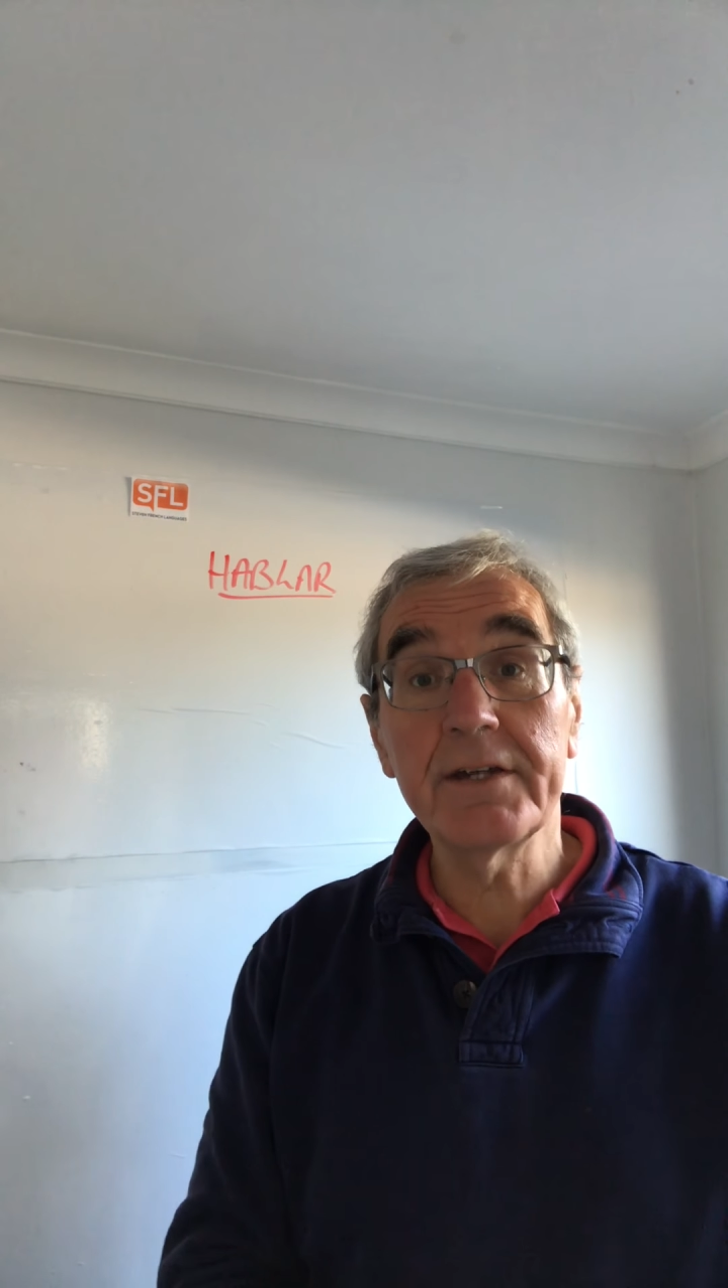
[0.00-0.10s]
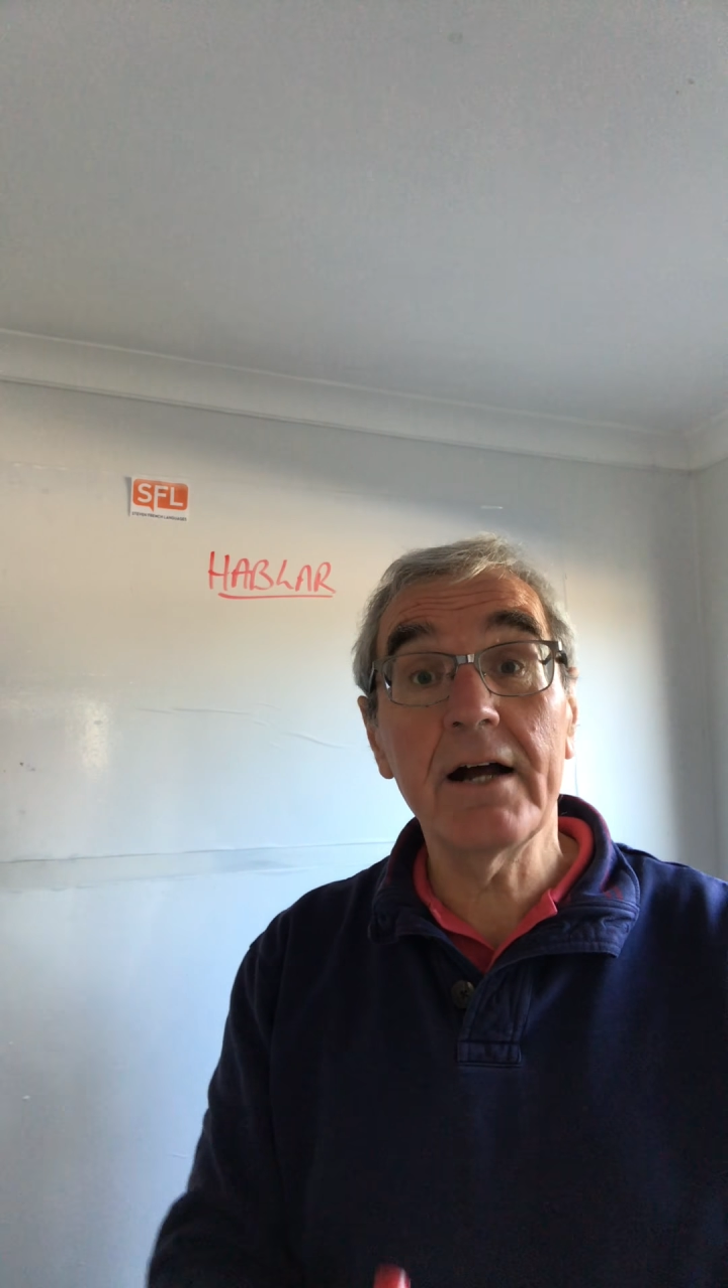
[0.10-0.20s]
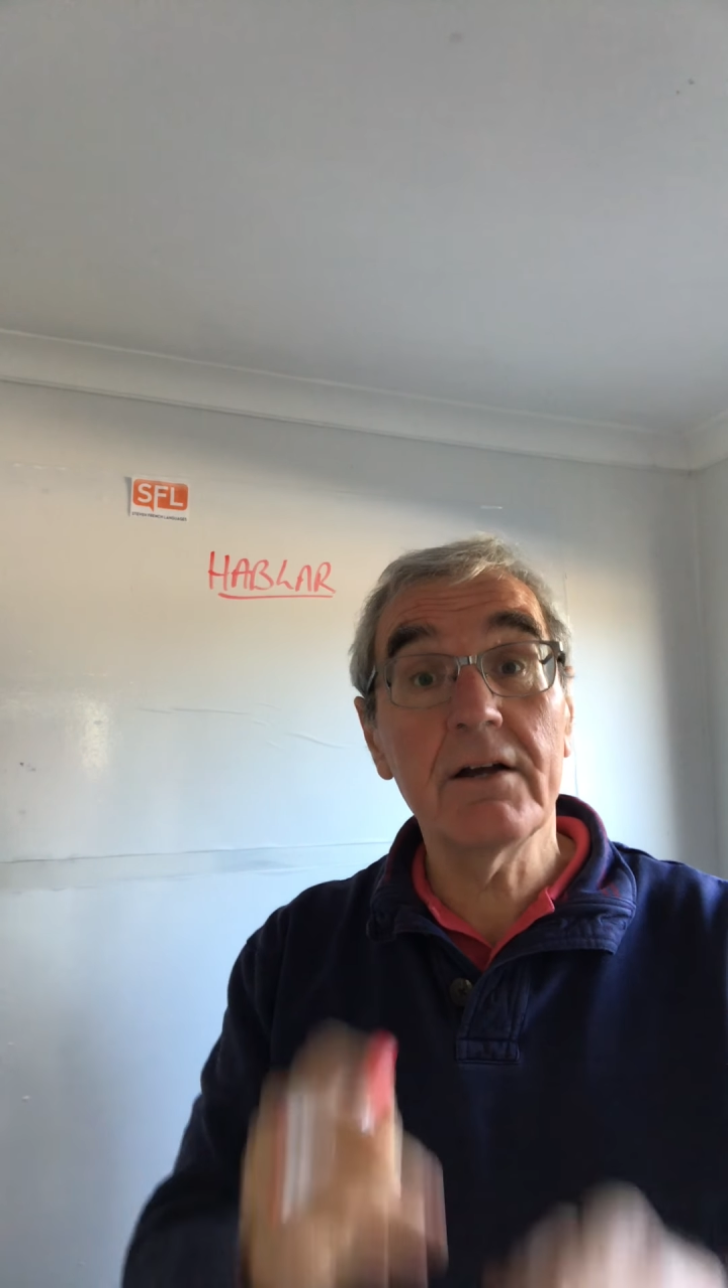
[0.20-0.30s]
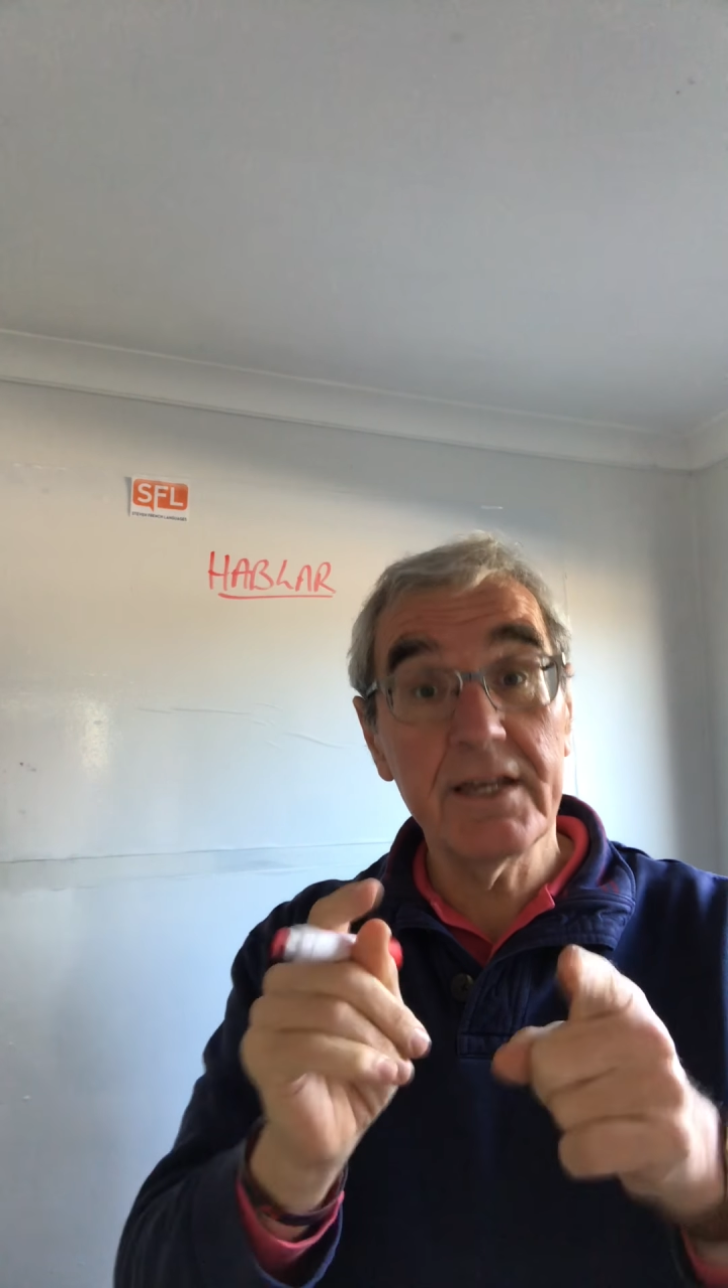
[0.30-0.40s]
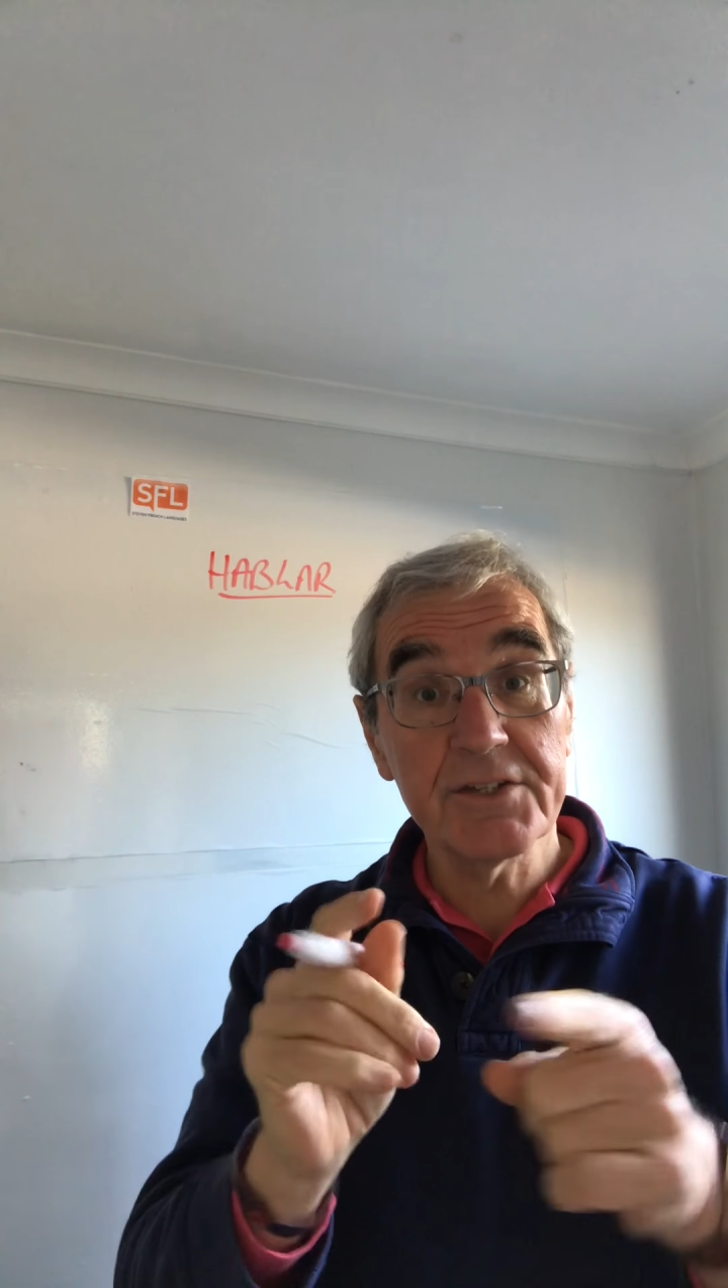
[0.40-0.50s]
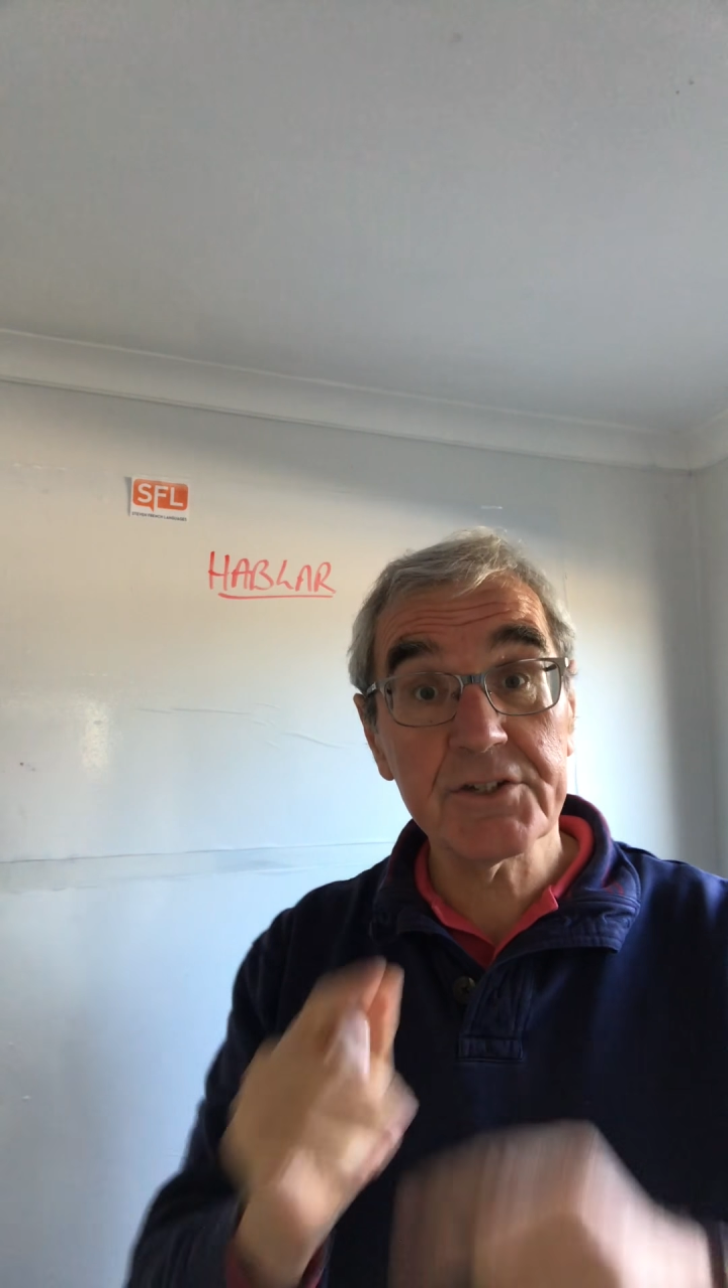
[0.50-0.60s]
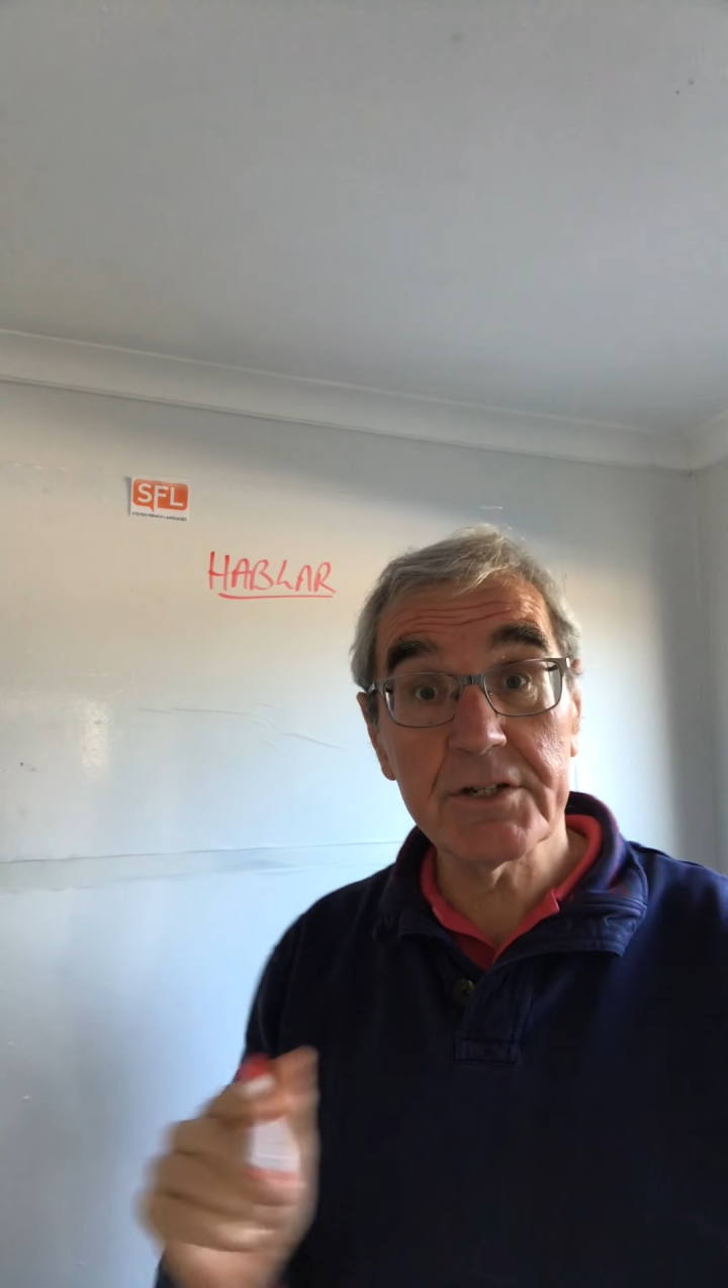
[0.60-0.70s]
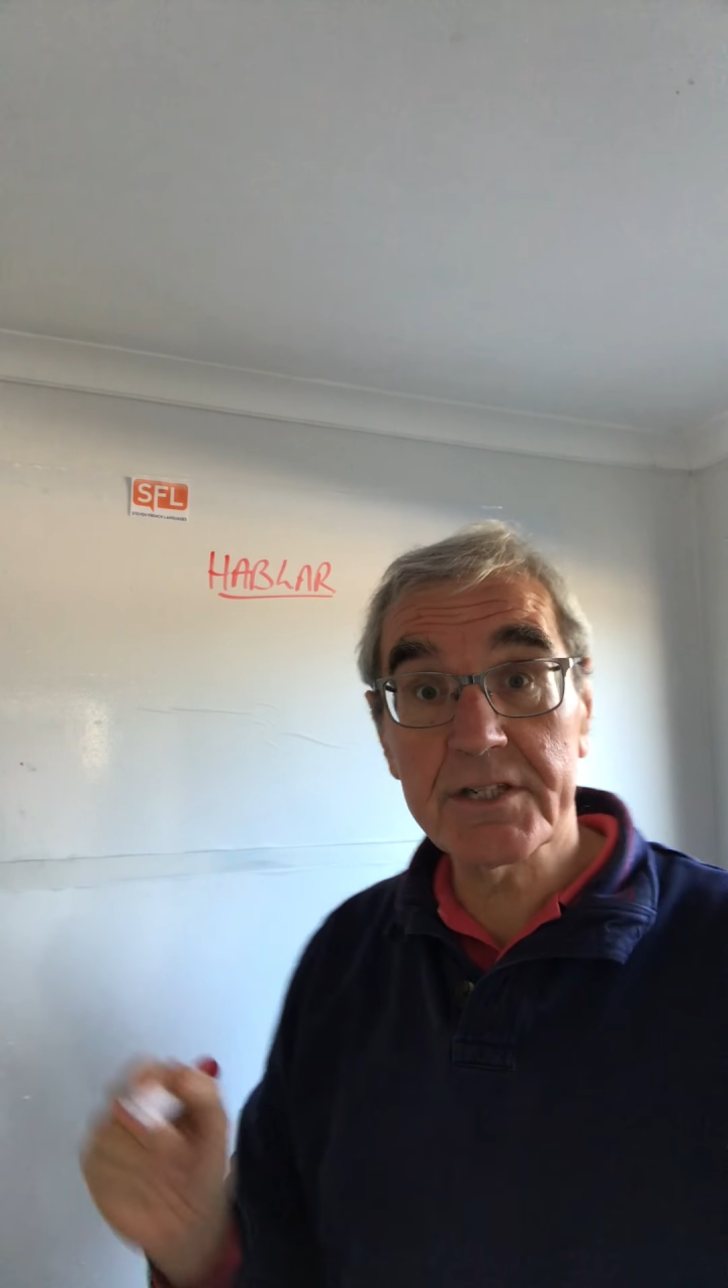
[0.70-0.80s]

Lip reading: now, is to